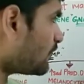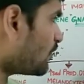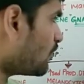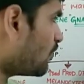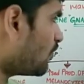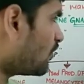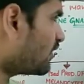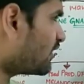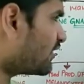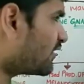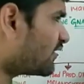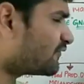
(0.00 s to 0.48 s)

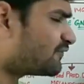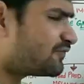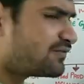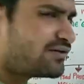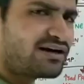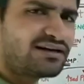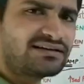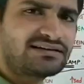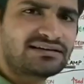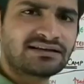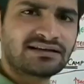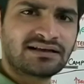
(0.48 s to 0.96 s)
or
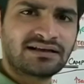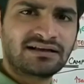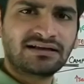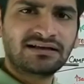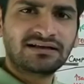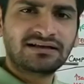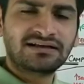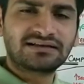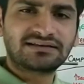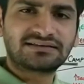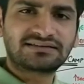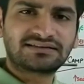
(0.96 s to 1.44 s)
affects
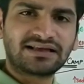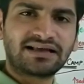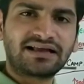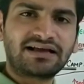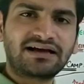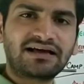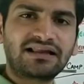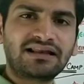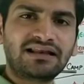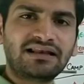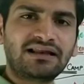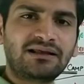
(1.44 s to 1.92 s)

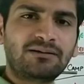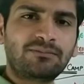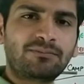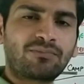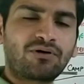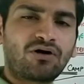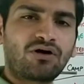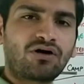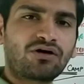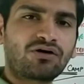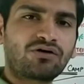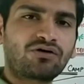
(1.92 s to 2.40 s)
single
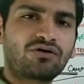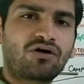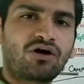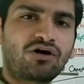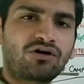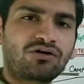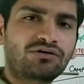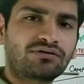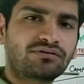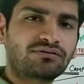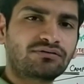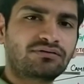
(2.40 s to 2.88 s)
limb or
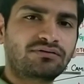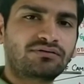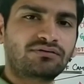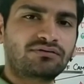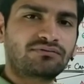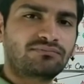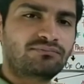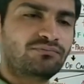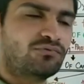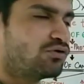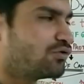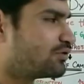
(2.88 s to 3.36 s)
not
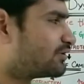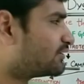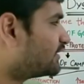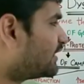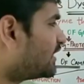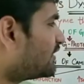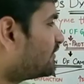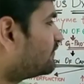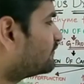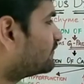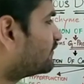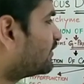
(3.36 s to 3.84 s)
more
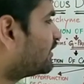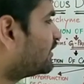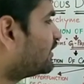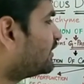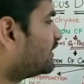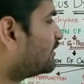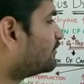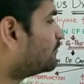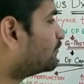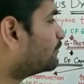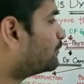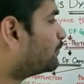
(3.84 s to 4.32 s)
than
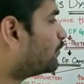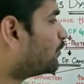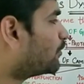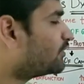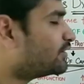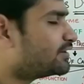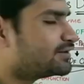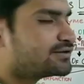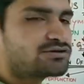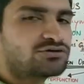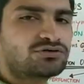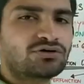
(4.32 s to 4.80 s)
one limb.
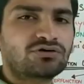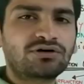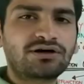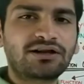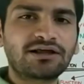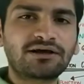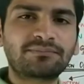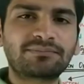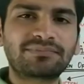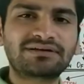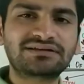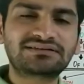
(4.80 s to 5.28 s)

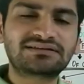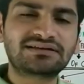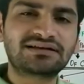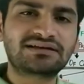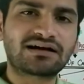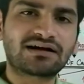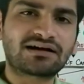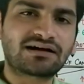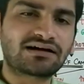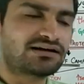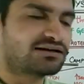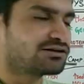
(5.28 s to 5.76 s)
Polystotic means
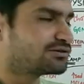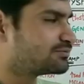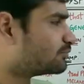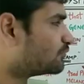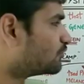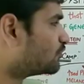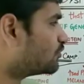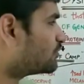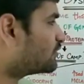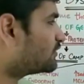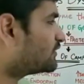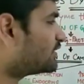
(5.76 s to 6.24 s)
it occurs
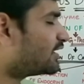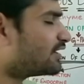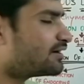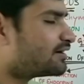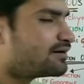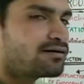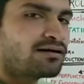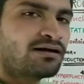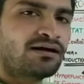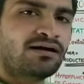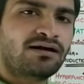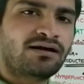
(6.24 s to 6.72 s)
more
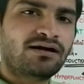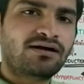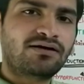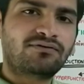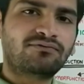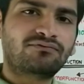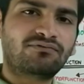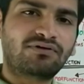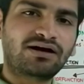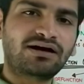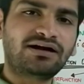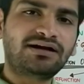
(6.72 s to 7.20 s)
than
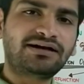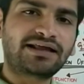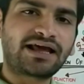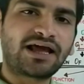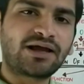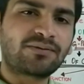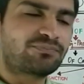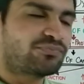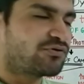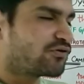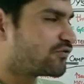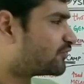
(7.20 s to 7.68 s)
one
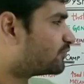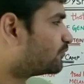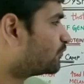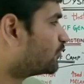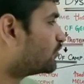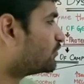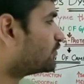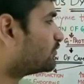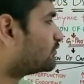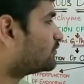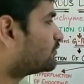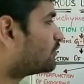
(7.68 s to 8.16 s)
type of
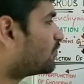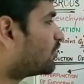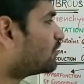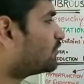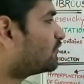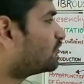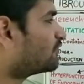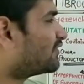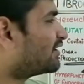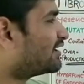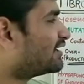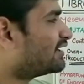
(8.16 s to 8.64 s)
bone,
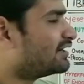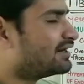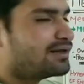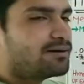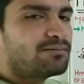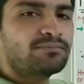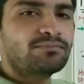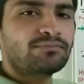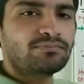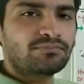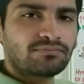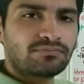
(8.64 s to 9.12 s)
not one
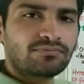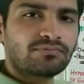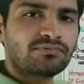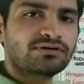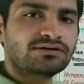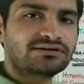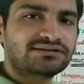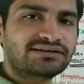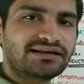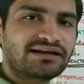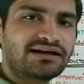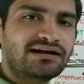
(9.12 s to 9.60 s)
limb.
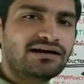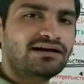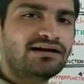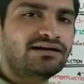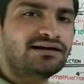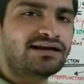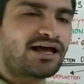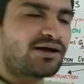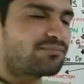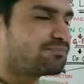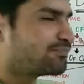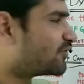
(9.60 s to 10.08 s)
Single
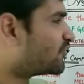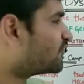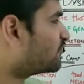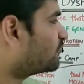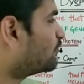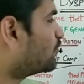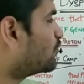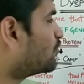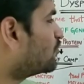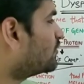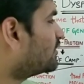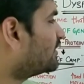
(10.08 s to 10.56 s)
type
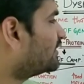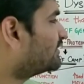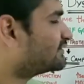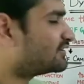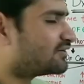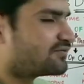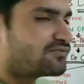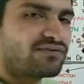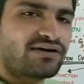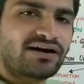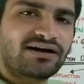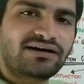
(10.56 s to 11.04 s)
of bone is
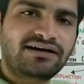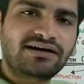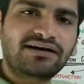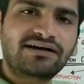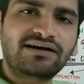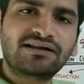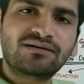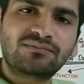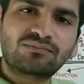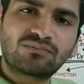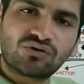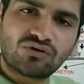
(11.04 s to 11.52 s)

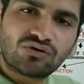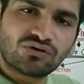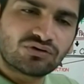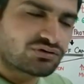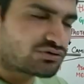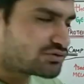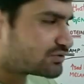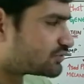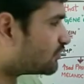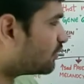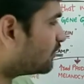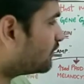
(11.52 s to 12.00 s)
affected in
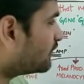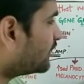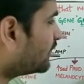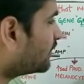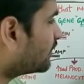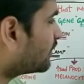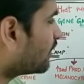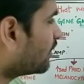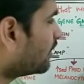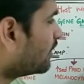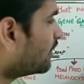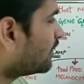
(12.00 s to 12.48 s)

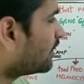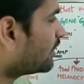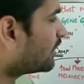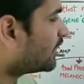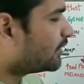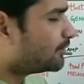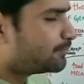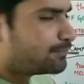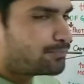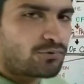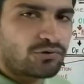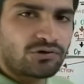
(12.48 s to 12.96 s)
monostotic.
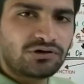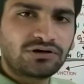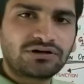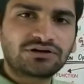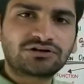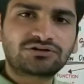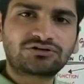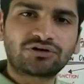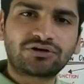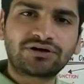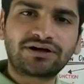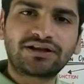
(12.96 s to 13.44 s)
In
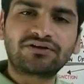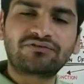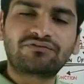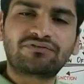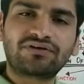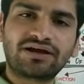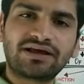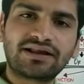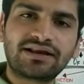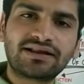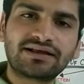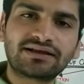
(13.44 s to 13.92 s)
polystotic,
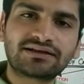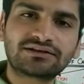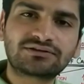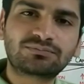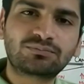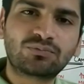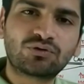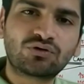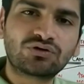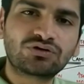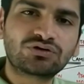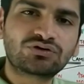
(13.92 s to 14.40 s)
various
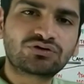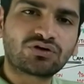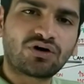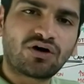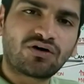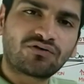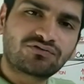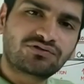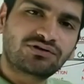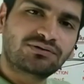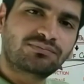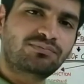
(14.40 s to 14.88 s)
bones
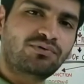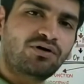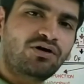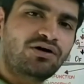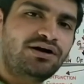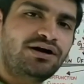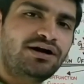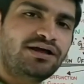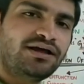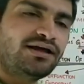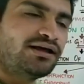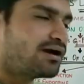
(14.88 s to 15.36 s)
of the
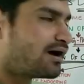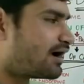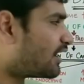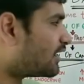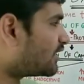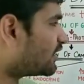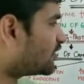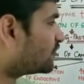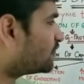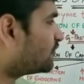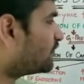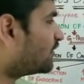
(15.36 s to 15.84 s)
body
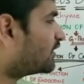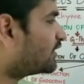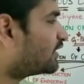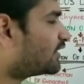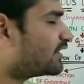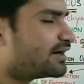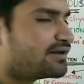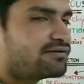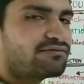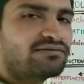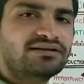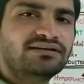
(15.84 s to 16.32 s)
are
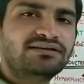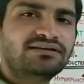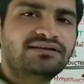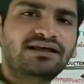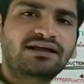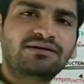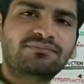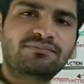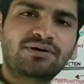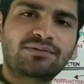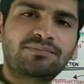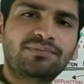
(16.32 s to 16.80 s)
affected. Even
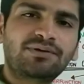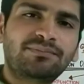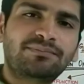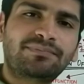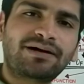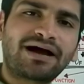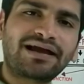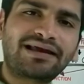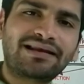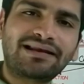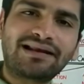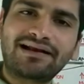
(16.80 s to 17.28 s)
there may be
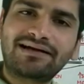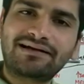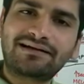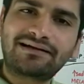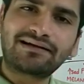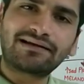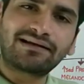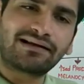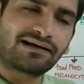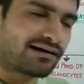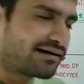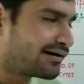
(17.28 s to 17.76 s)

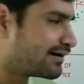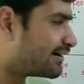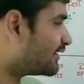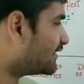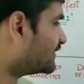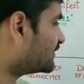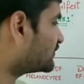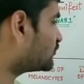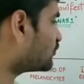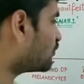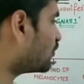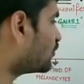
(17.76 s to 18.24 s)
bilateral
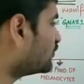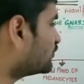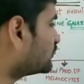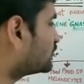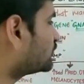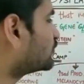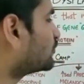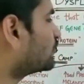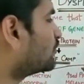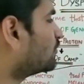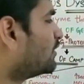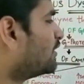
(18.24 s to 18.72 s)
occurrence
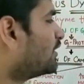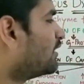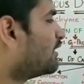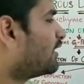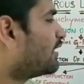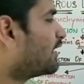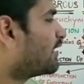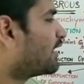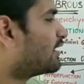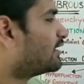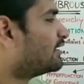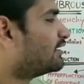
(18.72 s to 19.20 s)
also.
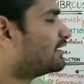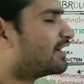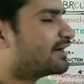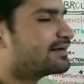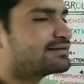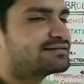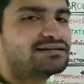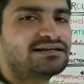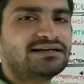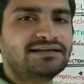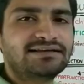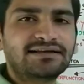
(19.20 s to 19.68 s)
And
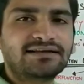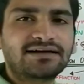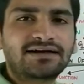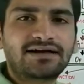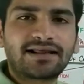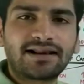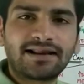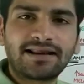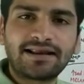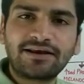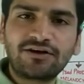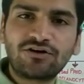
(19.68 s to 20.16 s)
lastly, the
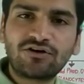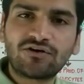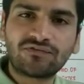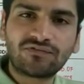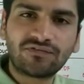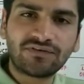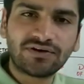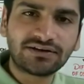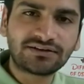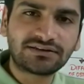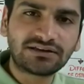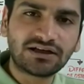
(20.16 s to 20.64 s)

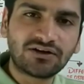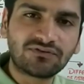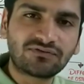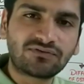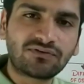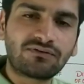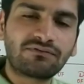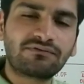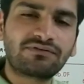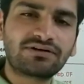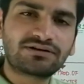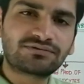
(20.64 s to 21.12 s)
craniofacial
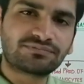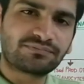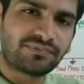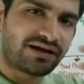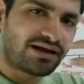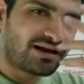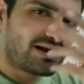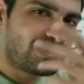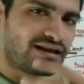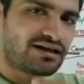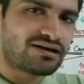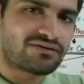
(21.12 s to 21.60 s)
form, which
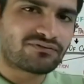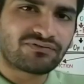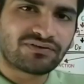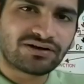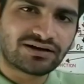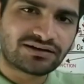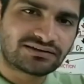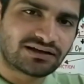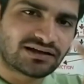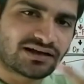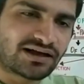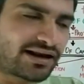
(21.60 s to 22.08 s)
mainly
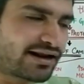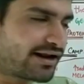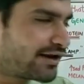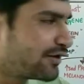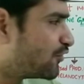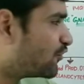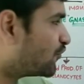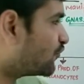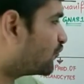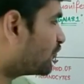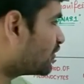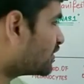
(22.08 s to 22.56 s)
affects the
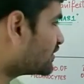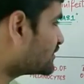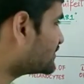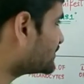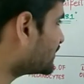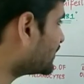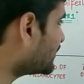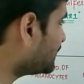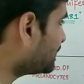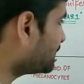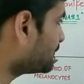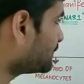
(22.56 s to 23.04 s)

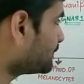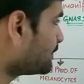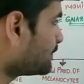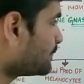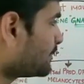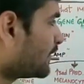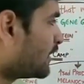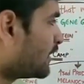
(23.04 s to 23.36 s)
craniofacial